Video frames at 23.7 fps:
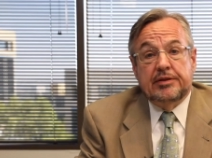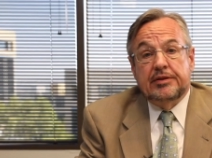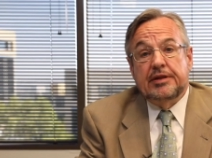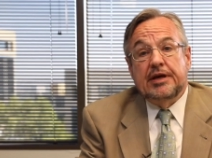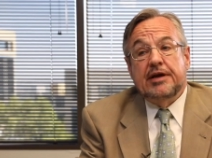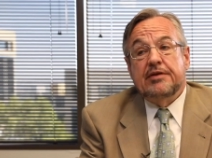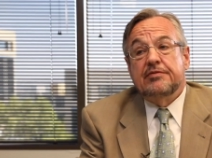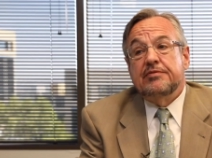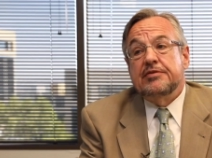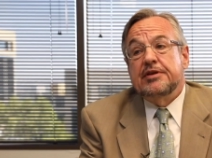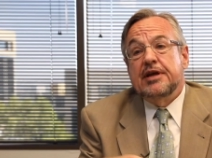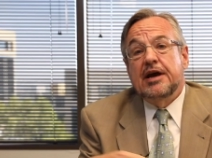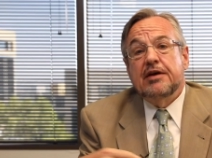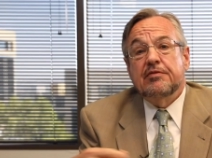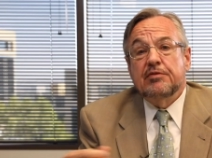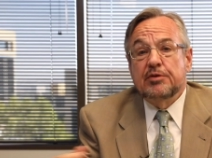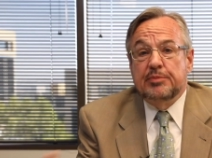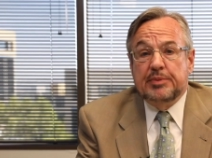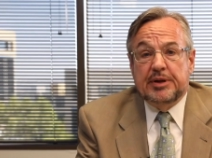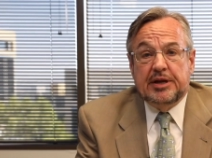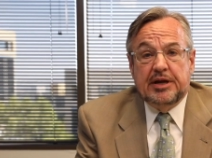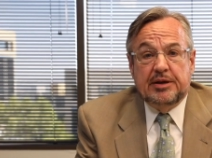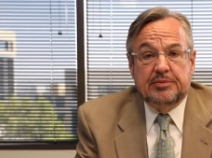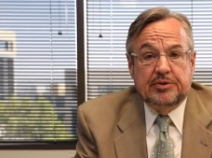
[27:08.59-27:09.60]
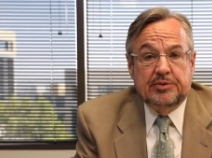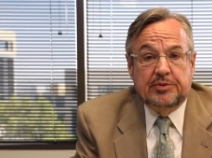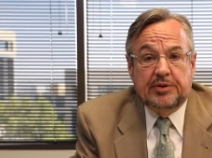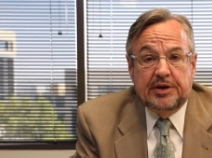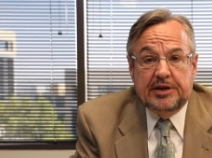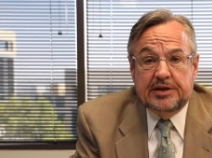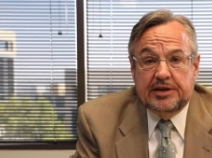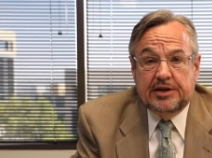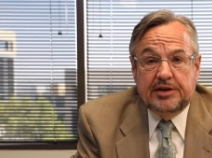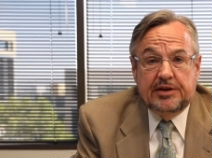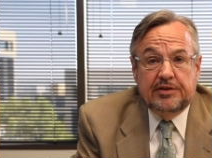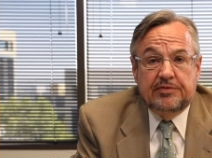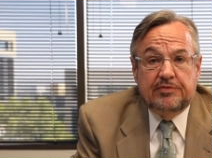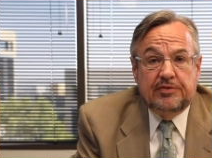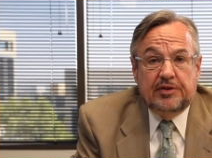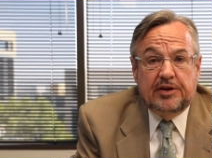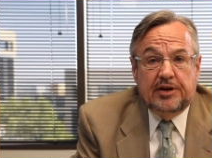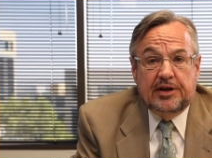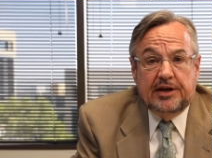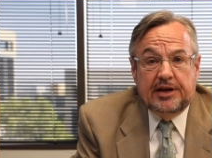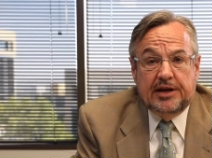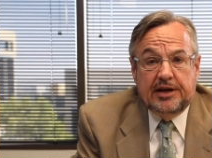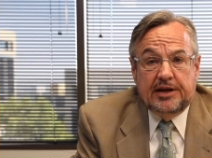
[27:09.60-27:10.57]
They've never been able to
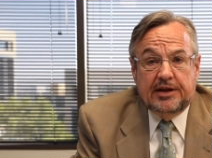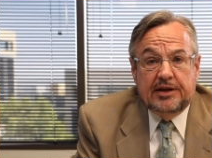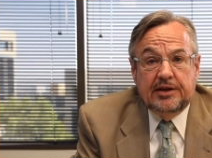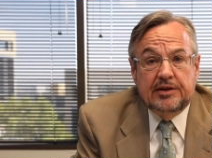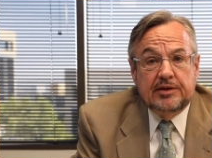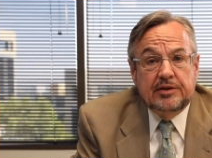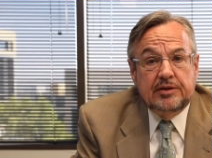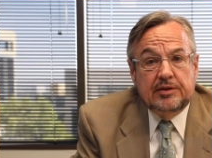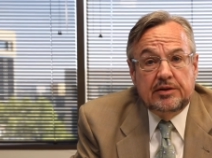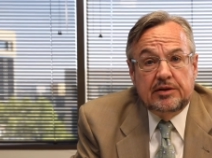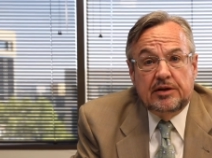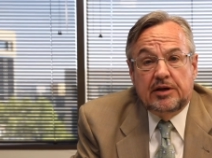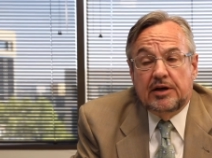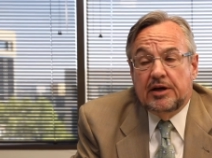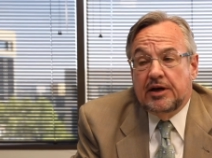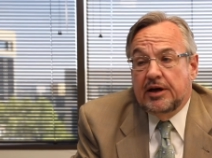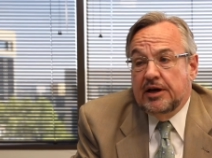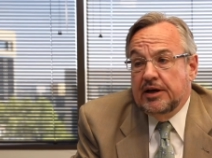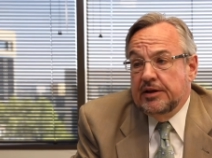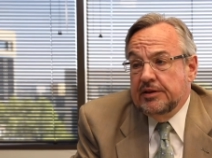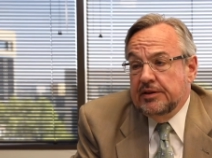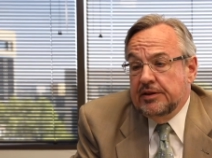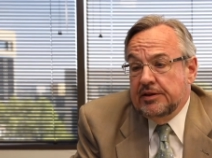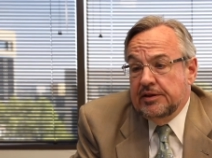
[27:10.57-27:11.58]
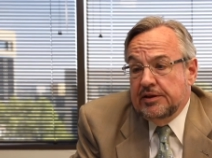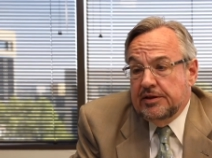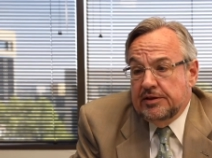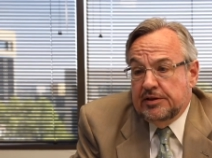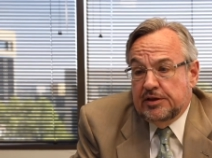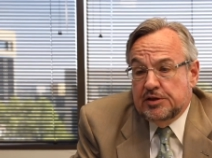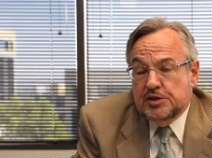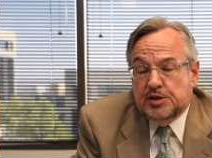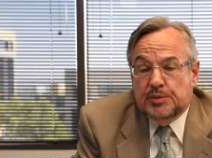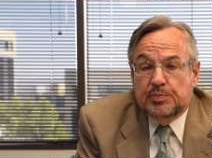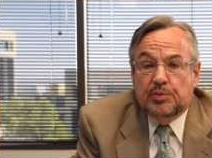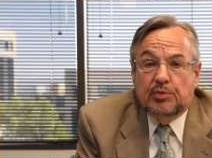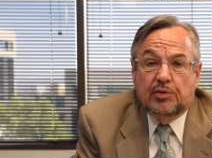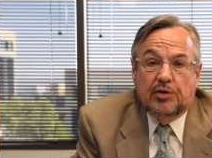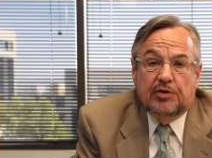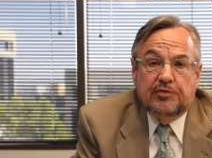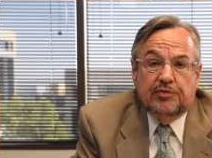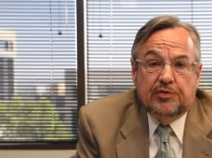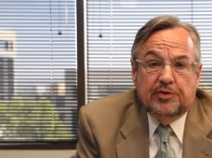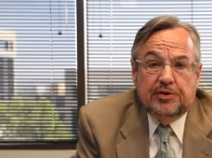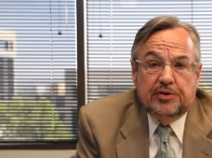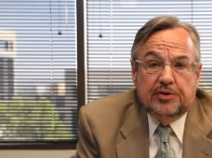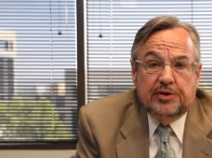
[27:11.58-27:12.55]
identify the
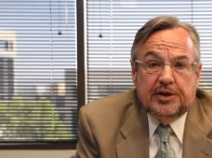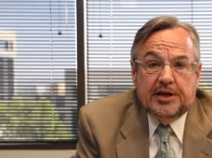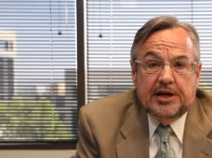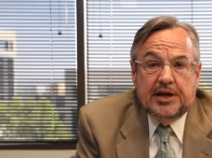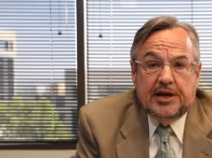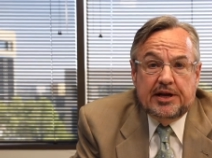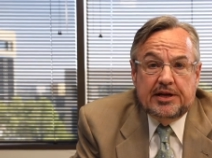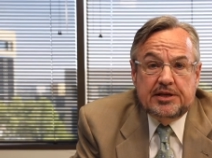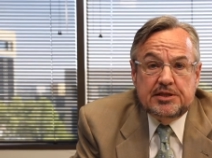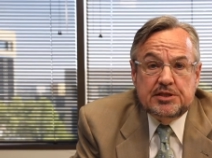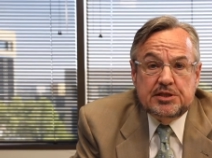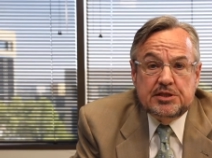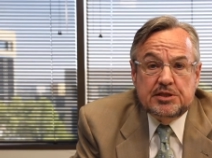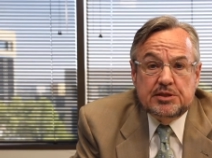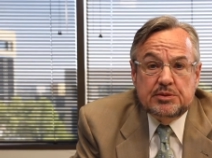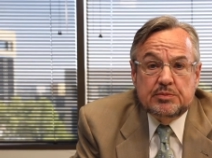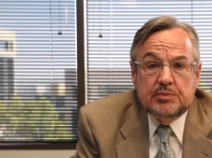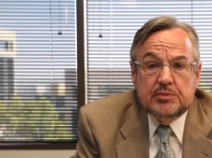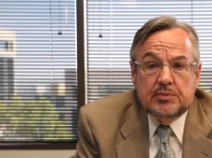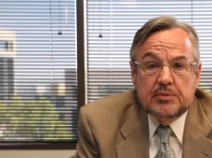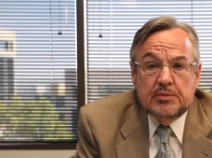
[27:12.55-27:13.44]
support for their case.